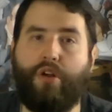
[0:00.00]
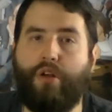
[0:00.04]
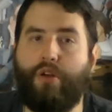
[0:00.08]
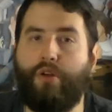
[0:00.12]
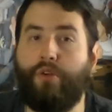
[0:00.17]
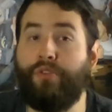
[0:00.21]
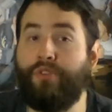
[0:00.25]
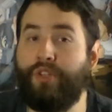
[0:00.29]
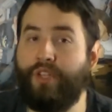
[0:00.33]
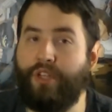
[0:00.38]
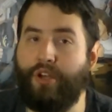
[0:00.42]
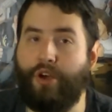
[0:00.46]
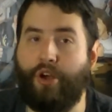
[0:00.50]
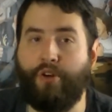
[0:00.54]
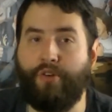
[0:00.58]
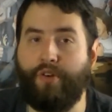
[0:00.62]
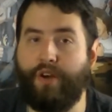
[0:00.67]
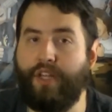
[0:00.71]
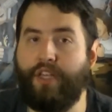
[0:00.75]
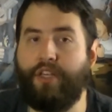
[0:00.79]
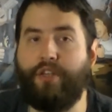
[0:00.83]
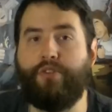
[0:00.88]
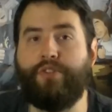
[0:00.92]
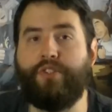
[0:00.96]
only
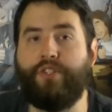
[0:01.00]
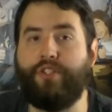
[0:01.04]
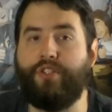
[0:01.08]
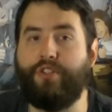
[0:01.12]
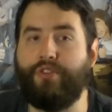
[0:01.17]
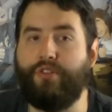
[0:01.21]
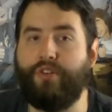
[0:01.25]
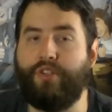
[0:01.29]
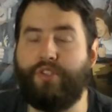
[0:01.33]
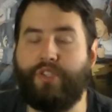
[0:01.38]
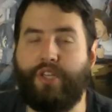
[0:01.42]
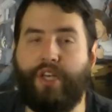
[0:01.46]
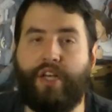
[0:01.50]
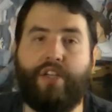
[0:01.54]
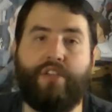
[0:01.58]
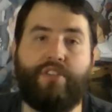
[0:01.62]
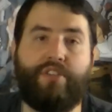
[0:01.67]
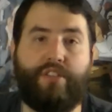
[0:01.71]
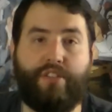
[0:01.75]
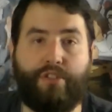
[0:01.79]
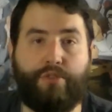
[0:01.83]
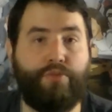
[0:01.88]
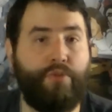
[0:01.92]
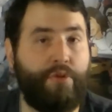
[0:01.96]
already using
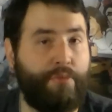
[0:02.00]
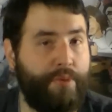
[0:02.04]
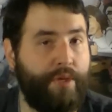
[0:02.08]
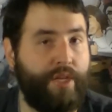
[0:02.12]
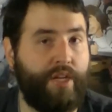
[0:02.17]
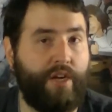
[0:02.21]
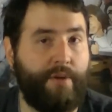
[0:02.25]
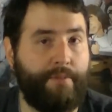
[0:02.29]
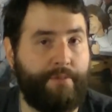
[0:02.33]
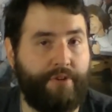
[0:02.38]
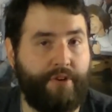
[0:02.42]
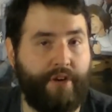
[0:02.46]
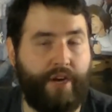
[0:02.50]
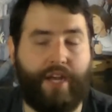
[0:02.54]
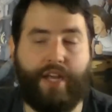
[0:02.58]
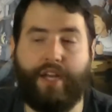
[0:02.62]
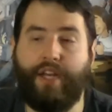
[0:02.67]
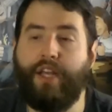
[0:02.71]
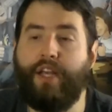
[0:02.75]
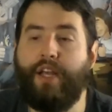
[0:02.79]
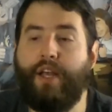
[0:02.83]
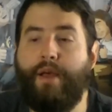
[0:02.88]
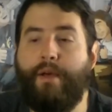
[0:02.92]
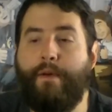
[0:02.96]
Duracells, this would be an
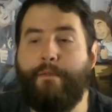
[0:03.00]
upgrade.